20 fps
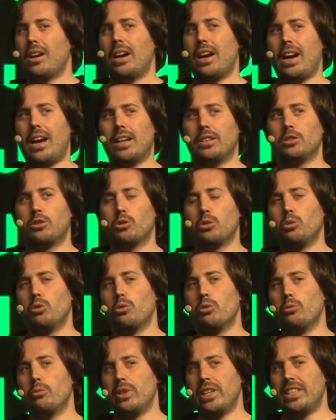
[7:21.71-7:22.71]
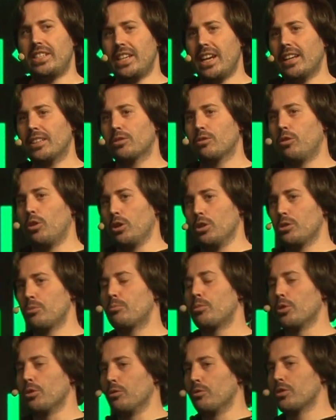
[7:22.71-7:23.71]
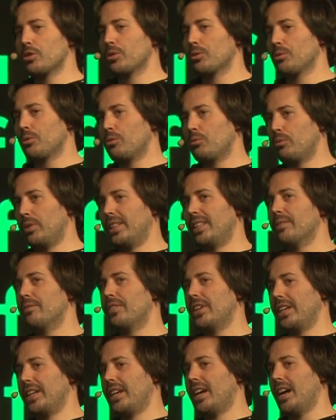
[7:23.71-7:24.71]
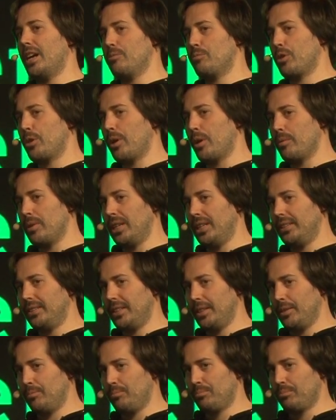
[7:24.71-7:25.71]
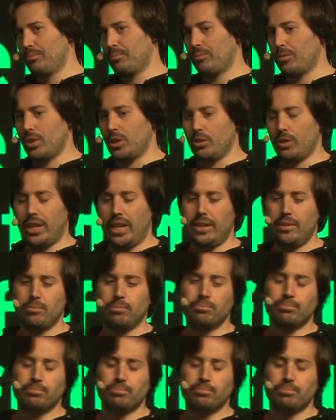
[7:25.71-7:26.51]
and to reject false proofs with a very high probability, okay?